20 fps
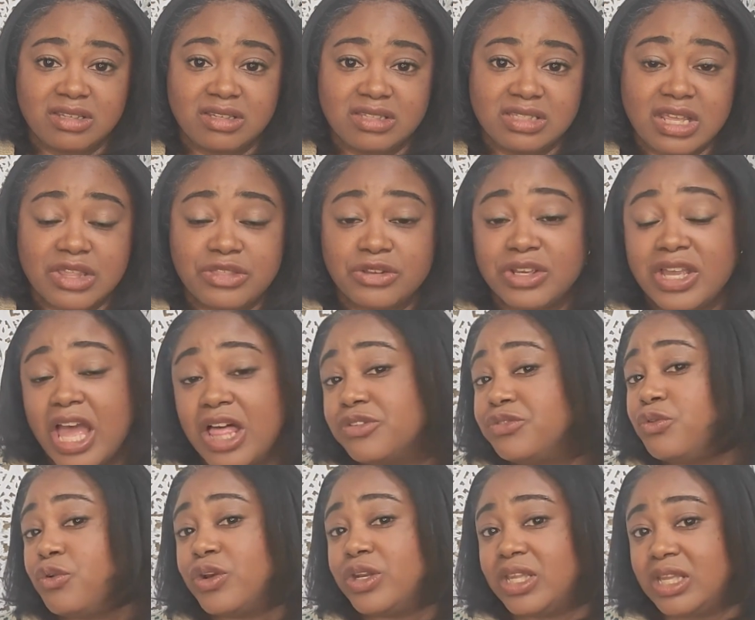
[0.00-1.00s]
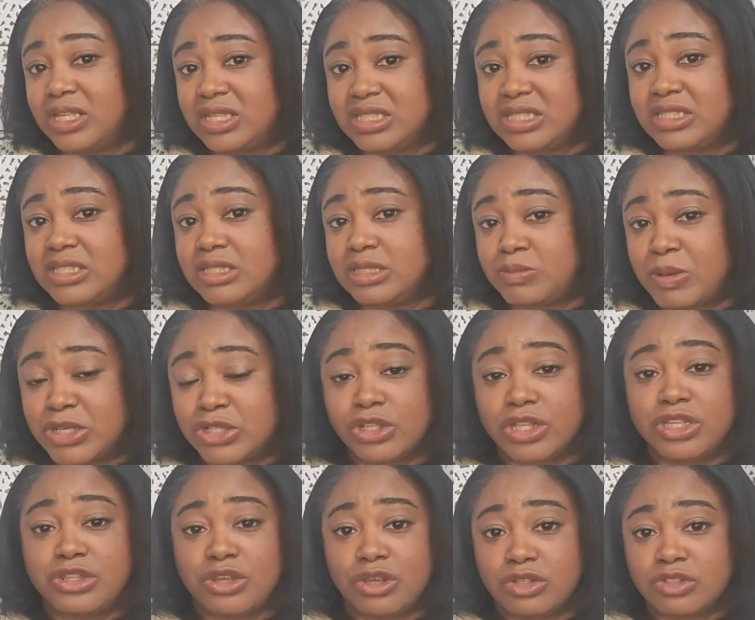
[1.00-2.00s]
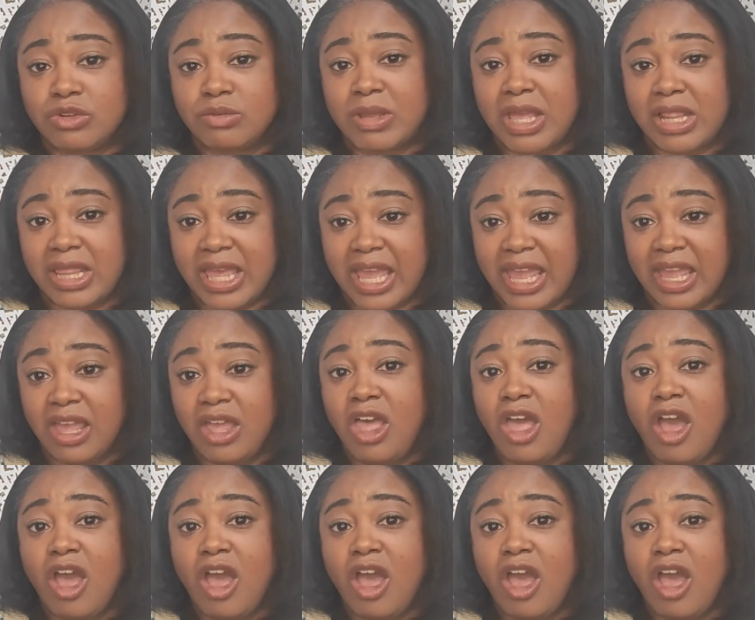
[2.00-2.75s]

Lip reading: Southern Californians, especially those from LA,